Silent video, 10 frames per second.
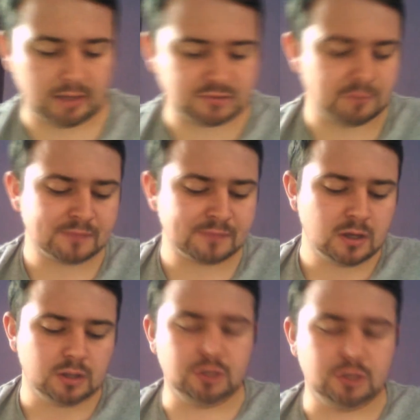So
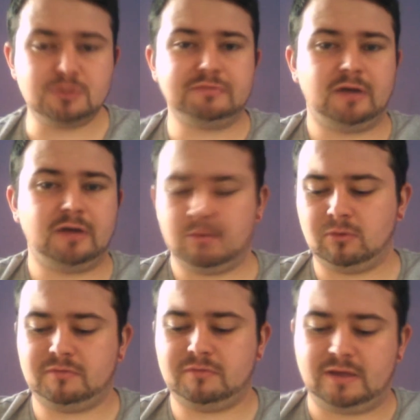you use your Fireball
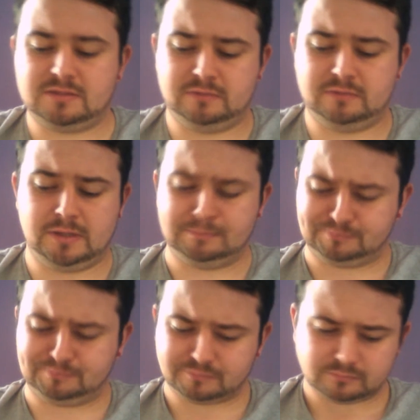effectively
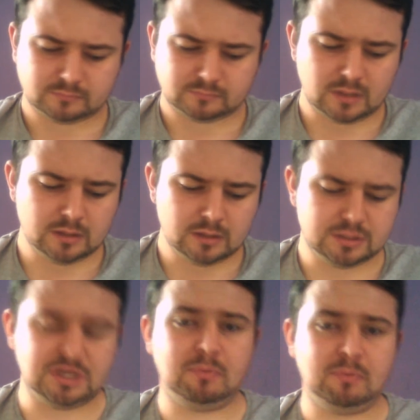to
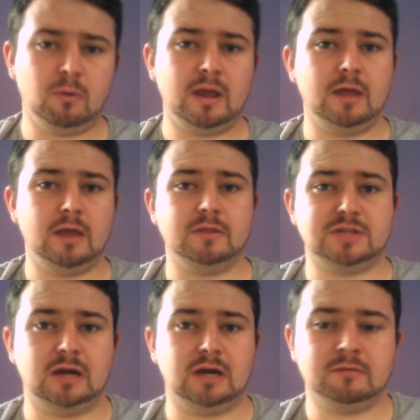chip away at the
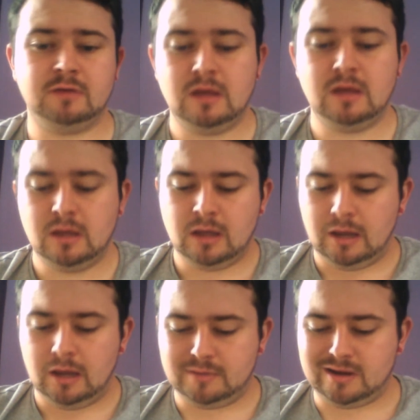chaff.
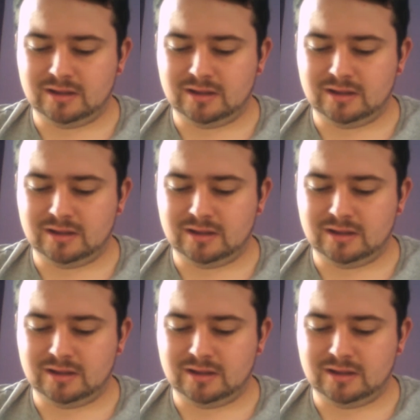I mean,